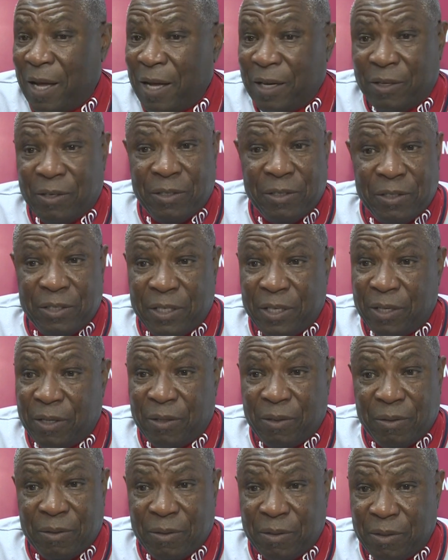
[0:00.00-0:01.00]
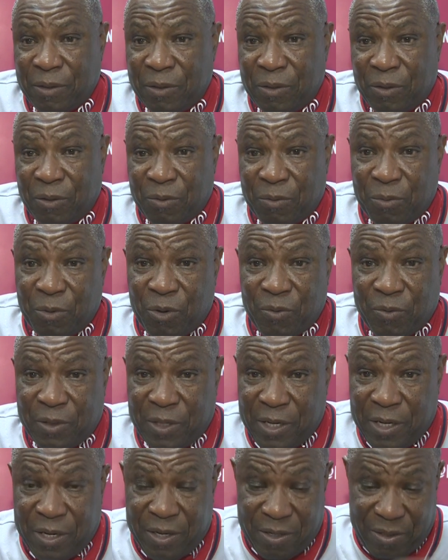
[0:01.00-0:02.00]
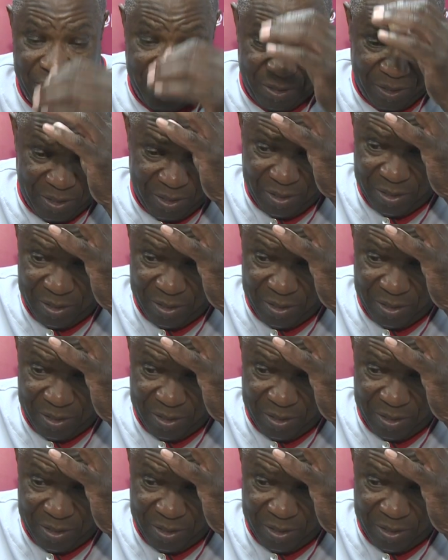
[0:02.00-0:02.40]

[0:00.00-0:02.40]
I couldn't tell. You know, from over there,